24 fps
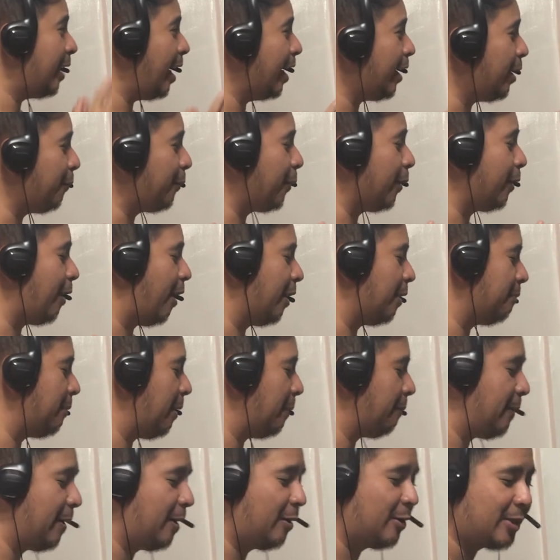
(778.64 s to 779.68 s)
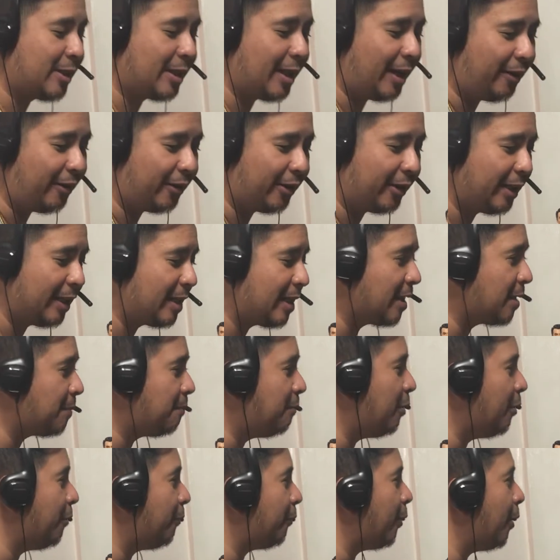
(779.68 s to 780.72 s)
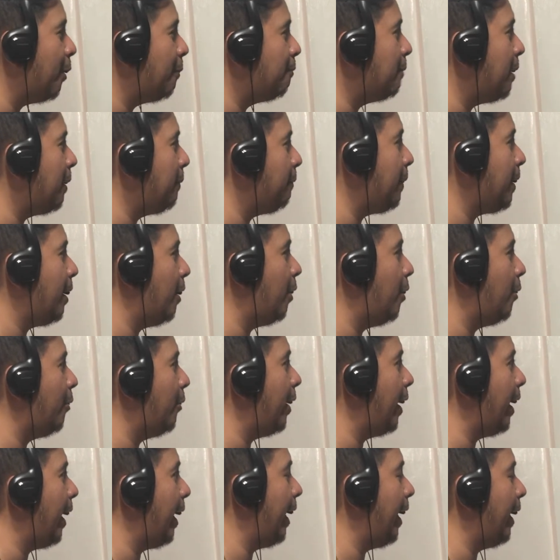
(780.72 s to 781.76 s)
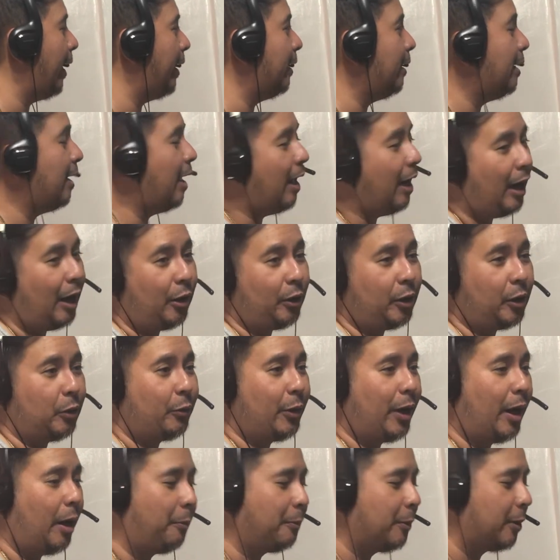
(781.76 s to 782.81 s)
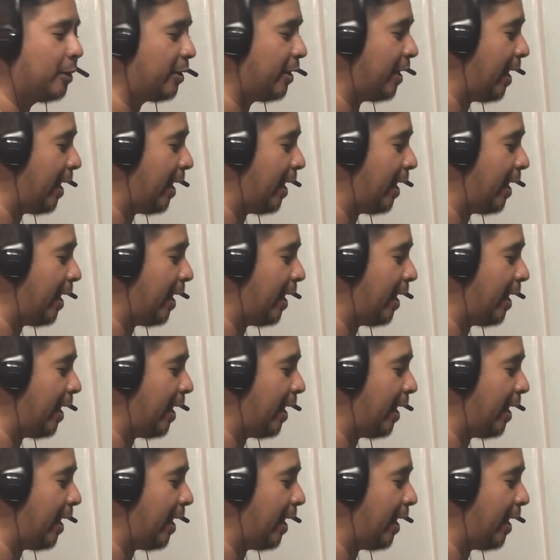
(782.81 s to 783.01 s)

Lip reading: Thank you for calling BPO Center. This is Blue from BPO, and how can we help you